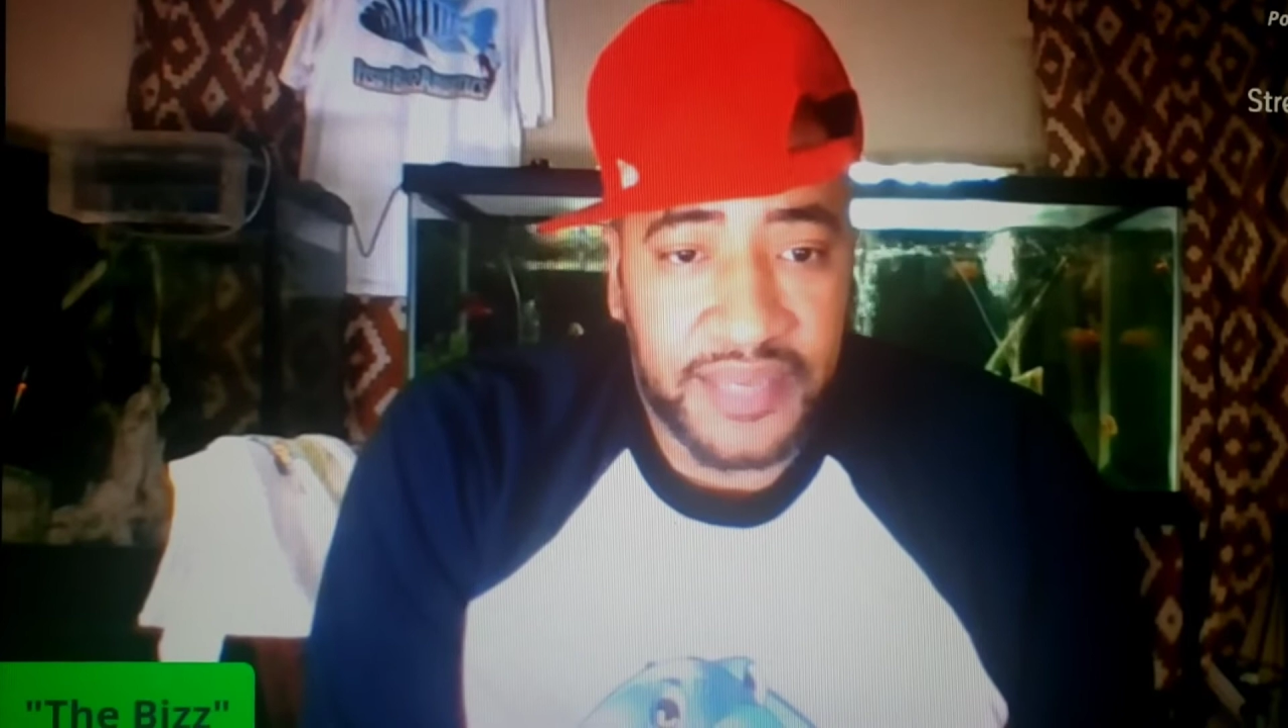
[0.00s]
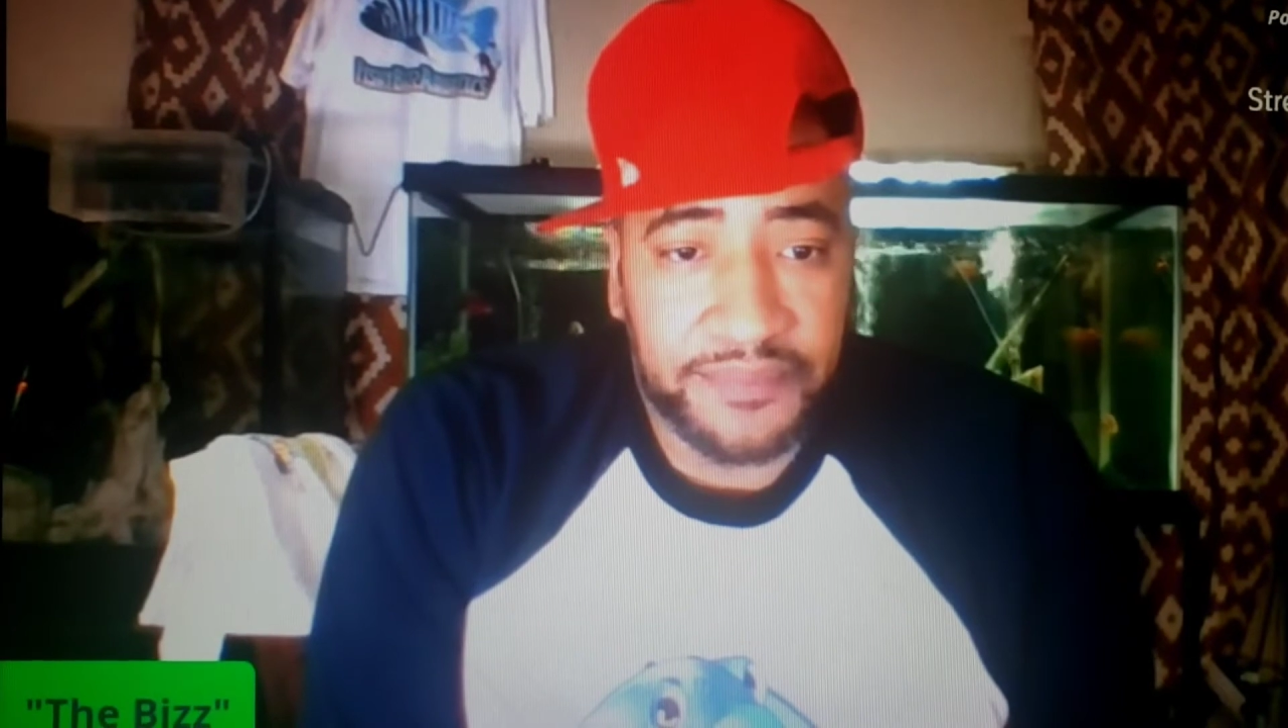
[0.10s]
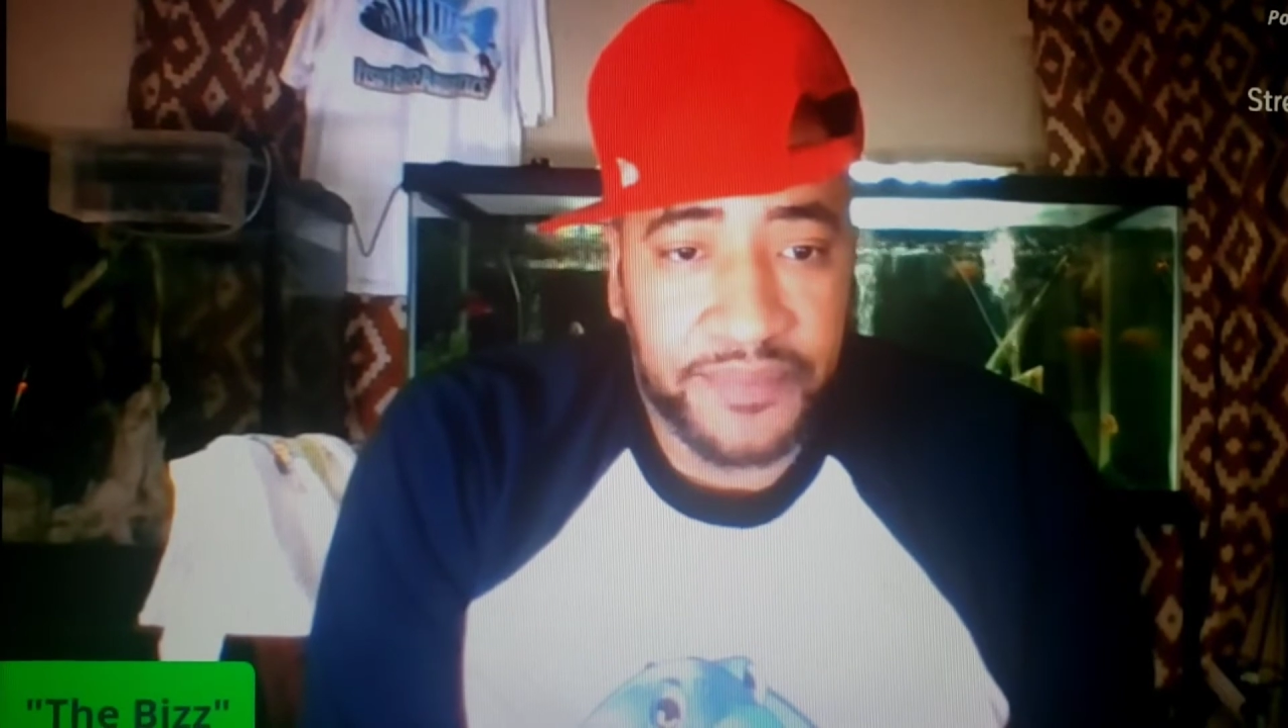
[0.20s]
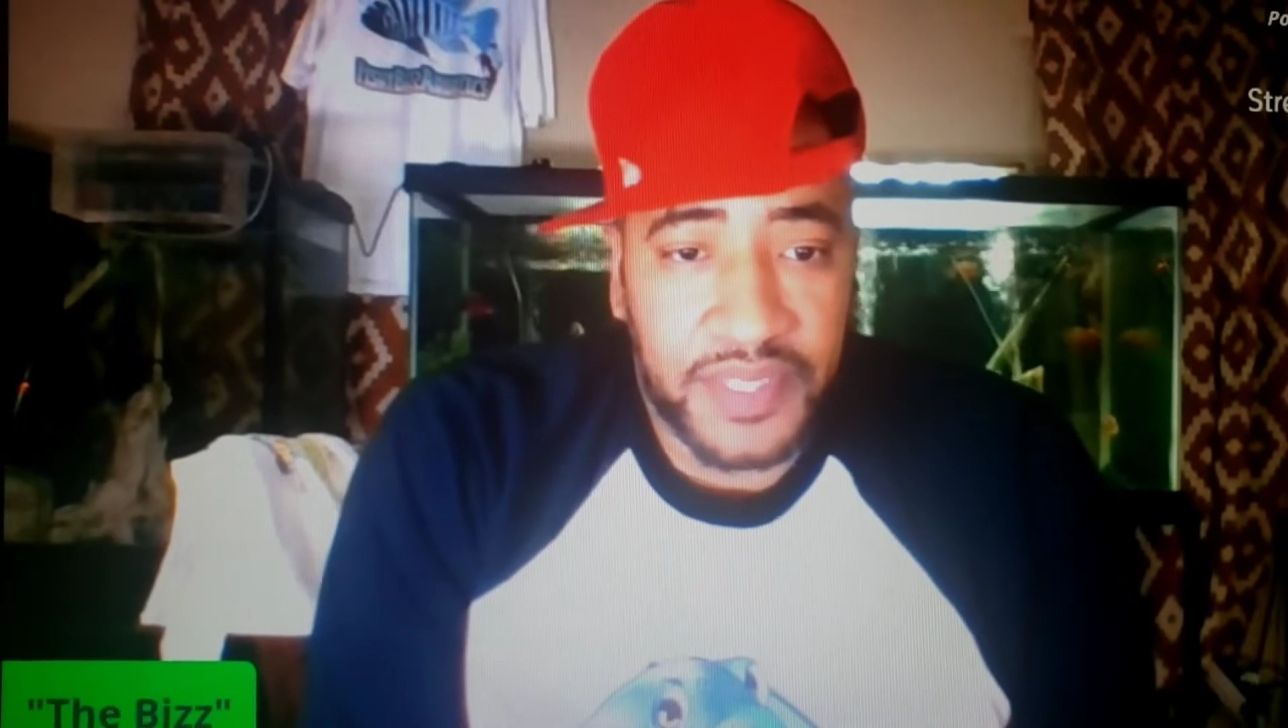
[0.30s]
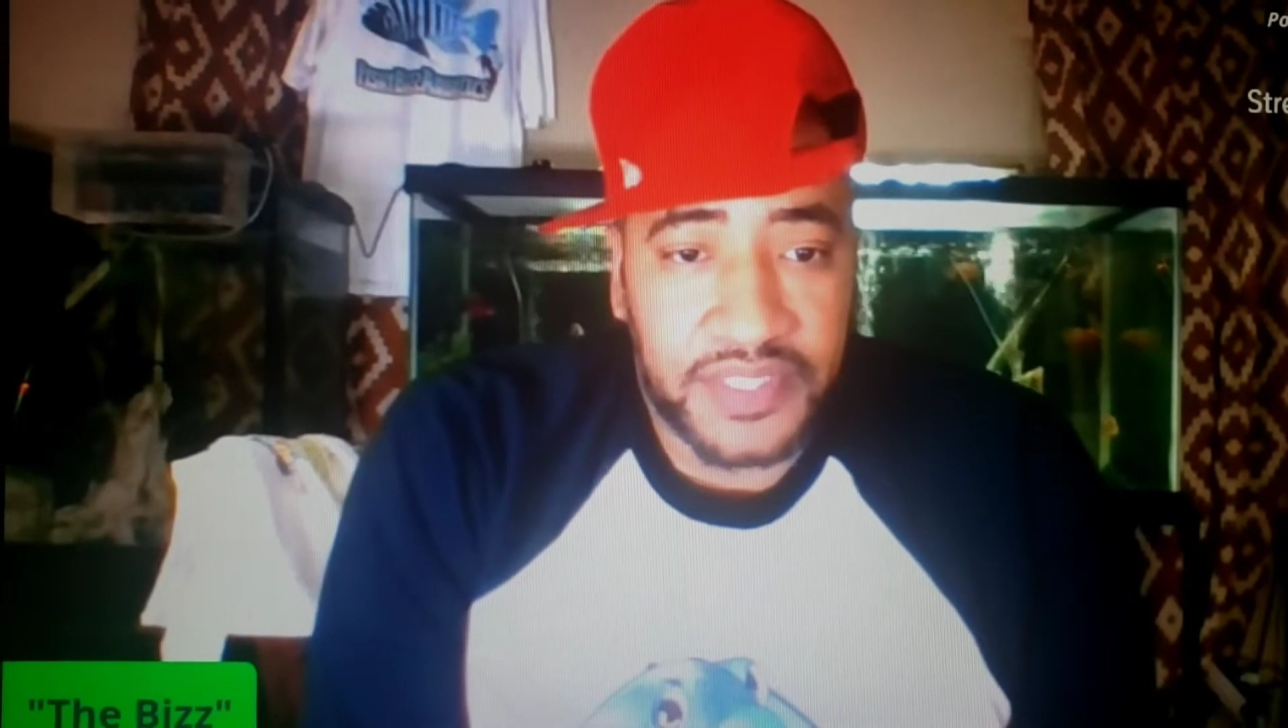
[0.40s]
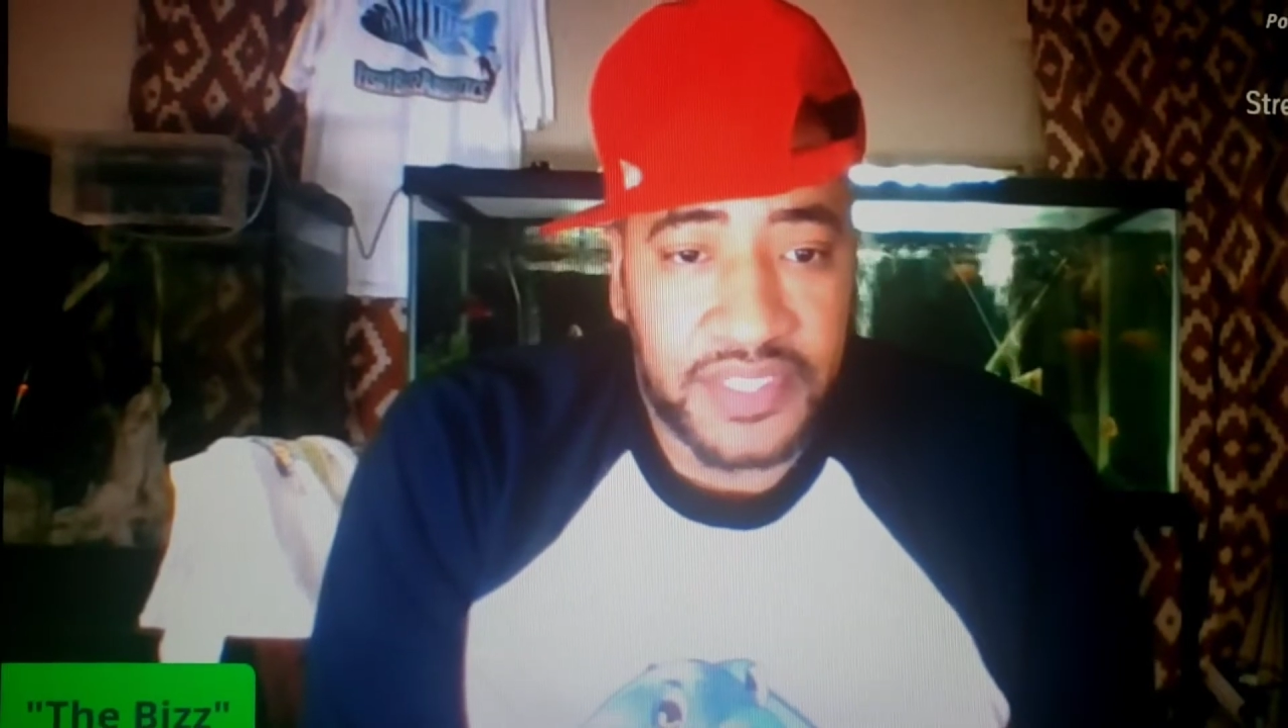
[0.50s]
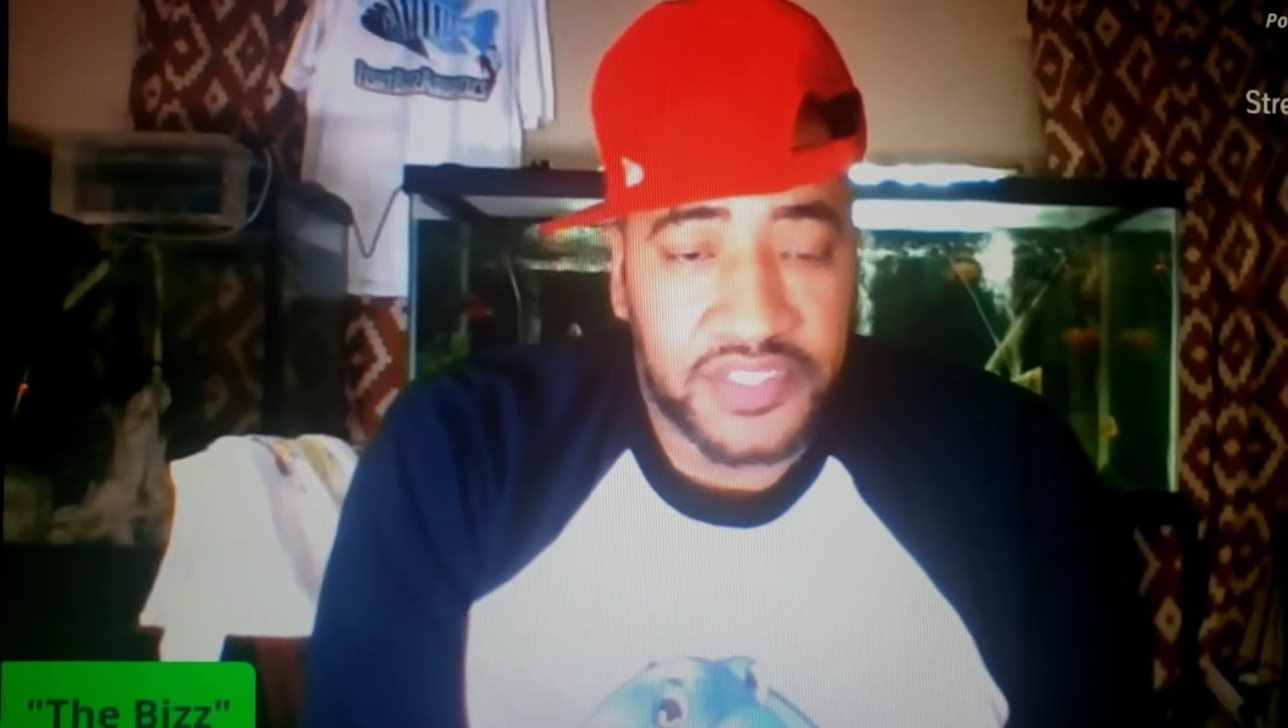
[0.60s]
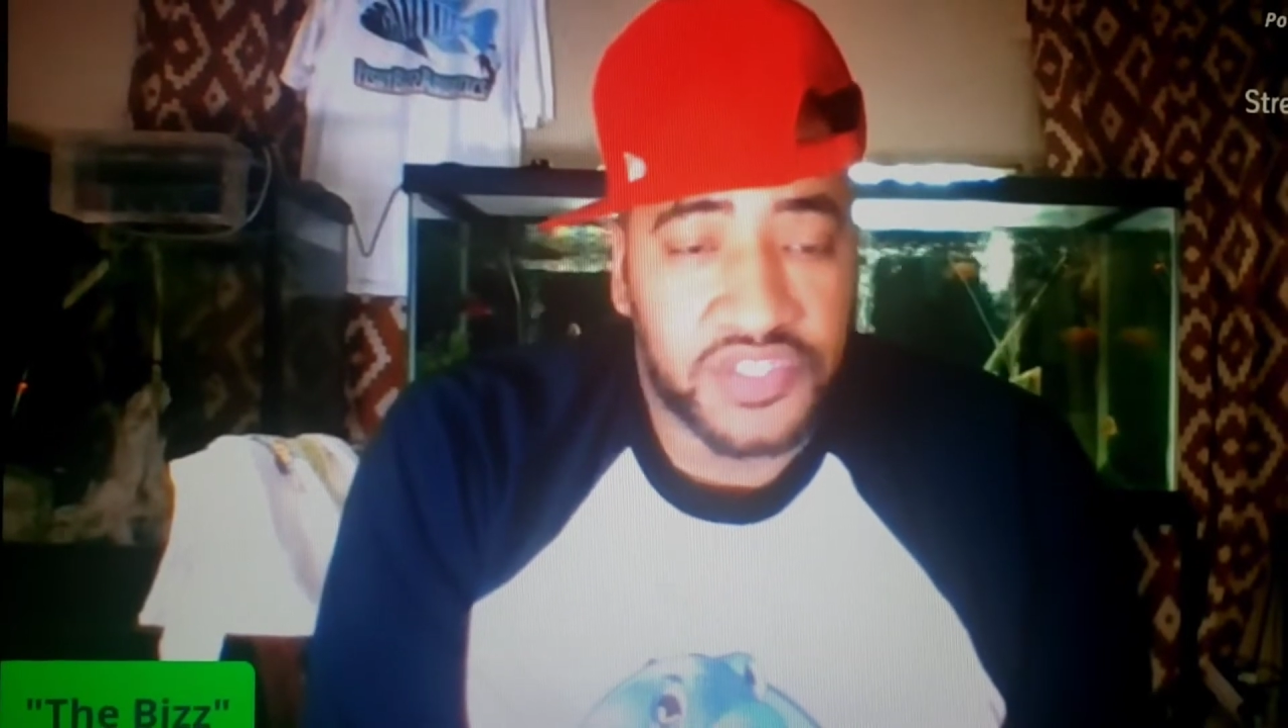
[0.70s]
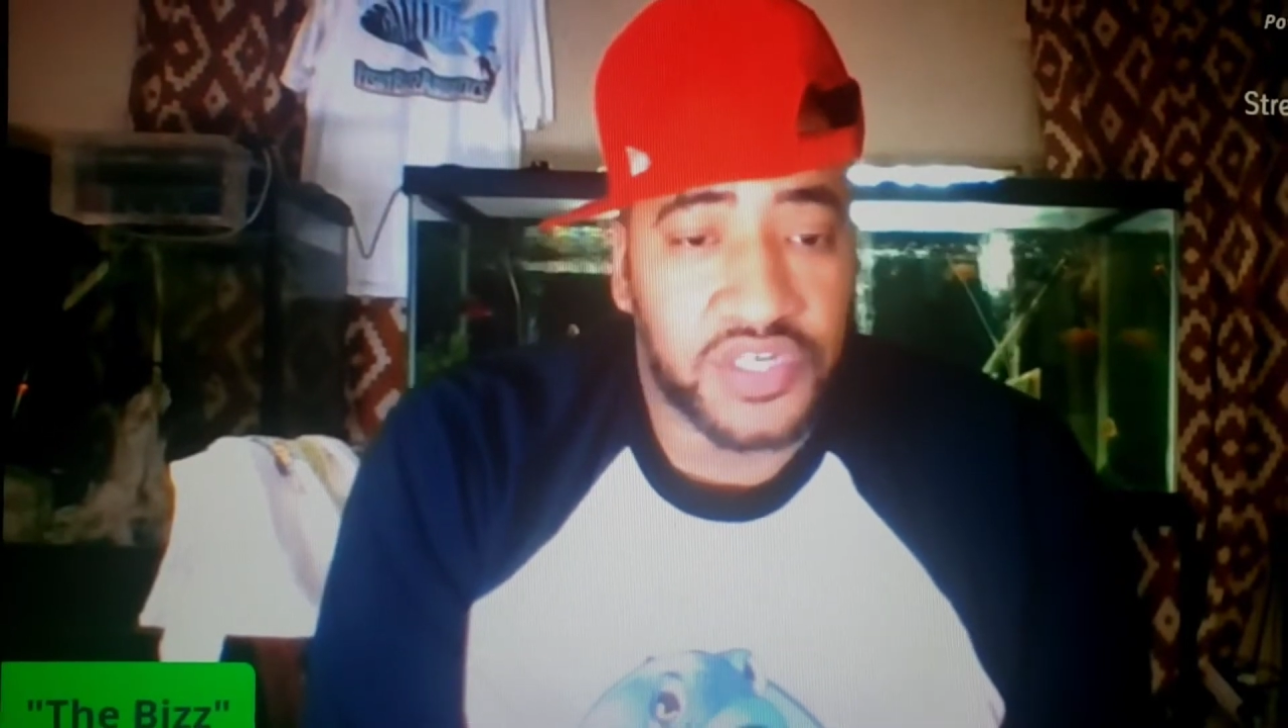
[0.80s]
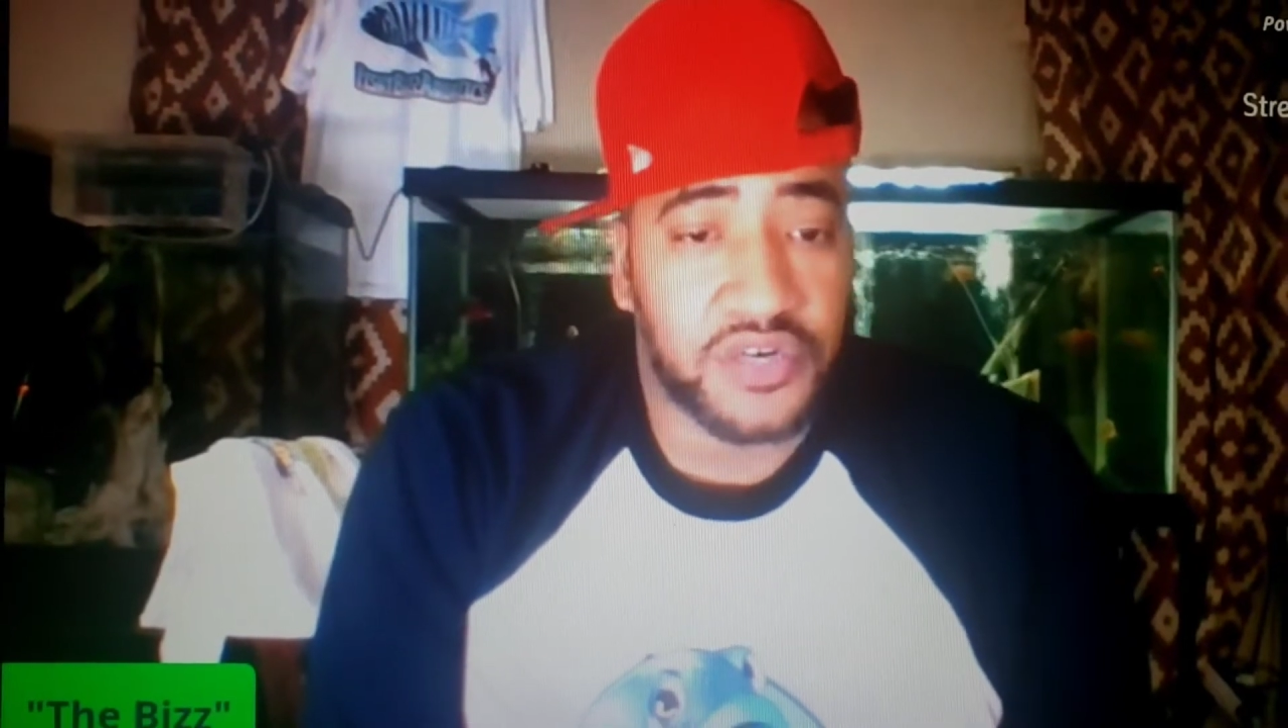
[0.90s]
Like, it's